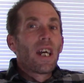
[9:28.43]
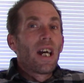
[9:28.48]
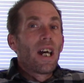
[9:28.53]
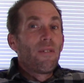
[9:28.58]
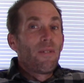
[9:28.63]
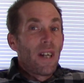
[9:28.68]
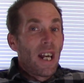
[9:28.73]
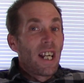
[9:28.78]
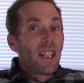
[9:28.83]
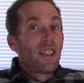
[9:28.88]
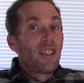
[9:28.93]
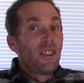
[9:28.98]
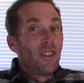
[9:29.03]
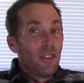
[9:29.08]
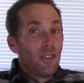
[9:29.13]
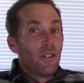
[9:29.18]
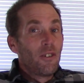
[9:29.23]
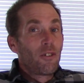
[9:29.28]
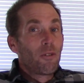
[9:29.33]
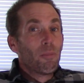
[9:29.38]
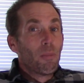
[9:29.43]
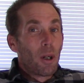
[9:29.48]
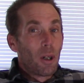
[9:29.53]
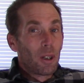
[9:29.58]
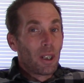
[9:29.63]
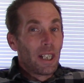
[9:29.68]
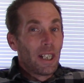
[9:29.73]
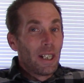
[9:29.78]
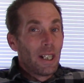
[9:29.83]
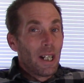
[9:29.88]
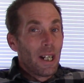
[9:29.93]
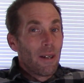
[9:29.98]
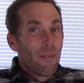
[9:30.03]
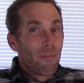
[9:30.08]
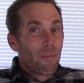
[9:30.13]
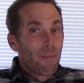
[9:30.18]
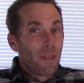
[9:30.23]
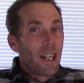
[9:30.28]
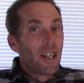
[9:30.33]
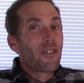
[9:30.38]
I've had to use mullein
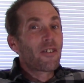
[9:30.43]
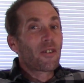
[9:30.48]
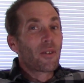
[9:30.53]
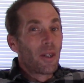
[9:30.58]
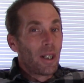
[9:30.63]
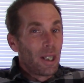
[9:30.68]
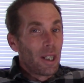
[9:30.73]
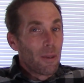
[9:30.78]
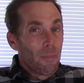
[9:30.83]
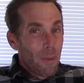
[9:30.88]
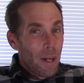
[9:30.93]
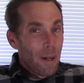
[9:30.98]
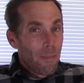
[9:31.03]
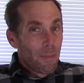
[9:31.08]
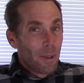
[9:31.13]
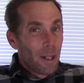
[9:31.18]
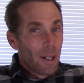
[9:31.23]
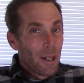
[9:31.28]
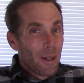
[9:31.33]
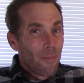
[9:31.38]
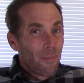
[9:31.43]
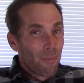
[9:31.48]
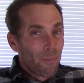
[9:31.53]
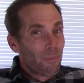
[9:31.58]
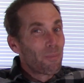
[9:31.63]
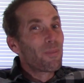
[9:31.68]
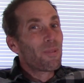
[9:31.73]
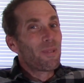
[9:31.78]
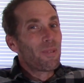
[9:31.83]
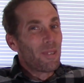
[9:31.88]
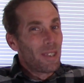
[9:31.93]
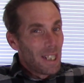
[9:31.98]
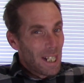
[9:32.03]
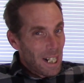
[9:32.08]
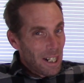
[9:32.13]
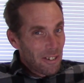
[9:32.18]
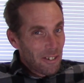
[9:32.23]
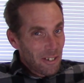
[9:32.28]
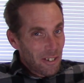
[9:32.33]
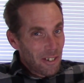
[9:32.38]
as toilet paper.
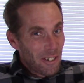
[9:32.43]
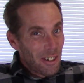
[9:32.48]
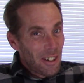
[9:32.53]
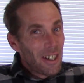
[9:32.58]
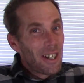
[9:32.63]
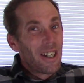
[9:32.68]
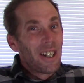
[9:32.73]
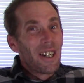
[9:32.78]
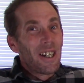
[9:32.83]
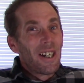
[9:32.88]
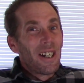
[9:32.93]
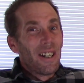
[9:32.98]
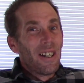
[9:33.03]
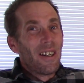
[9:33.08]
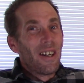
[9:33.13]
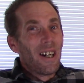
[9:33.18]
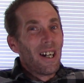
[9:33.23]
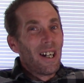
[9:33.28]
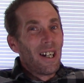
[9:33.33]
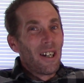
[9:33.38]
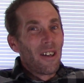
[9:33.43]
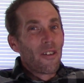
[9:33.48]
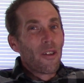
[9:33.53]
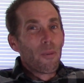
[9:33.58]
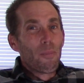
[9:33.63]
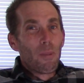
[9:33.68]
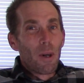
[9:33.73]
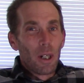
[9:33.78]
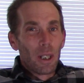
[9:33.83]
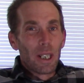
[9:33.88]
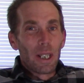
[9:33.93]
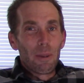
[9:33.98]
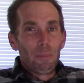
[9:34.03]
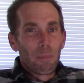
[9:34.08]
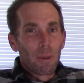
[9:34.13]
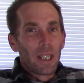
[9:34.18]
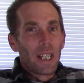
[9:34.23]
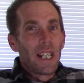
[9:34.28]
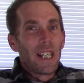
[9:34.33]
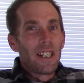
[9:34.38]
Yes, the mullein
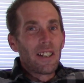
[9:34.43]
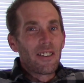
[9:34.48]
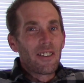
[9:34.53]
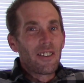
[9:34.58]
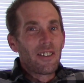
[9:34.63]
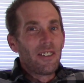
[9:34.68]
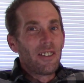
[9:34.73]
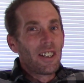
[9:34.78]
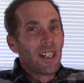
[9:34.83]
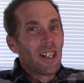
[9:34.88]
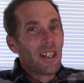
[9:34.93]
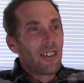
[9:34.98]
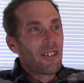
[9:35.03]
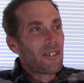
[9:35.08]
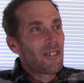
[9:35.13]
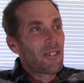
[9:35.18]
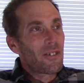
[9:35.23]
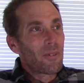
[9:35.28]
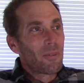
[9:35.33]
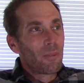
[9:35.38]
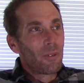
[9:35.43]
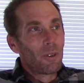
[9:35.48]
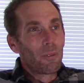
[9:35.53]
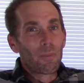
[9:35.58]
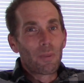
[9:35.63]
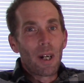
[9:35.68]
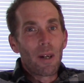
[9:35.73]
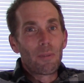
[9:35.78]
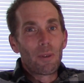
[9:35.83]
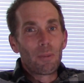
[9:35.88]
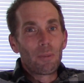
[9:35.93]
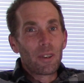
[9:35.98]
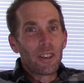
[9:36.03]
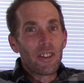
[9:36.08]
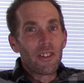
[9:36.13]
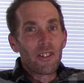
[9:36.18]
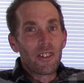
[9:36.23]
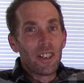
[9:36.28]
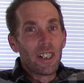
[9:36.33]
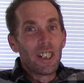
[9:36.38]
plant. You guys will
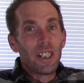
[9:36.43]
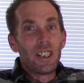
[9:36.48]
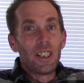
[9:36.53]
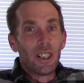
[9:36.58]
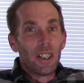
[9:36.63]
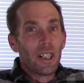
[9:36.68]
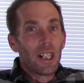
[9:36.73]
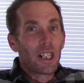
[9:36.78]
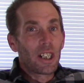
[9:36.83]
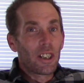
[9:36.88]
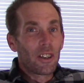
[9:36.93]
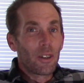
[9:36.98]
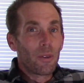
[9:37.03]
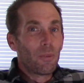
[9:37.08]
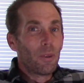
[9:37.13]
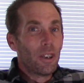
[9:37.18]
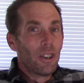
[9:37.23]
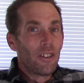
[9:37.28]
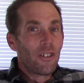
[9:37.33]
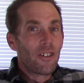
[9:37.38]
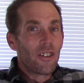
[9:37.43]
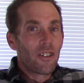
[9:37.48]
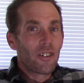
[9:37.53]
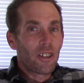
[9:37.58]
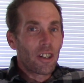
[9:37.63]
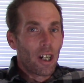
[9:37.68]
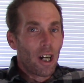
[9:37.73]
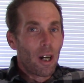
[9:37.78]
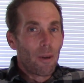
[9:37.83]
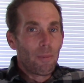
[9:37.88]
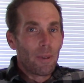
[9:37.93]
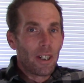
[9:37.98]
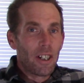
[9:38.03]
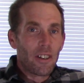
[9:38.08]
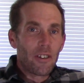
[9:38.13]
probably see it in your neck of the woods. It's common.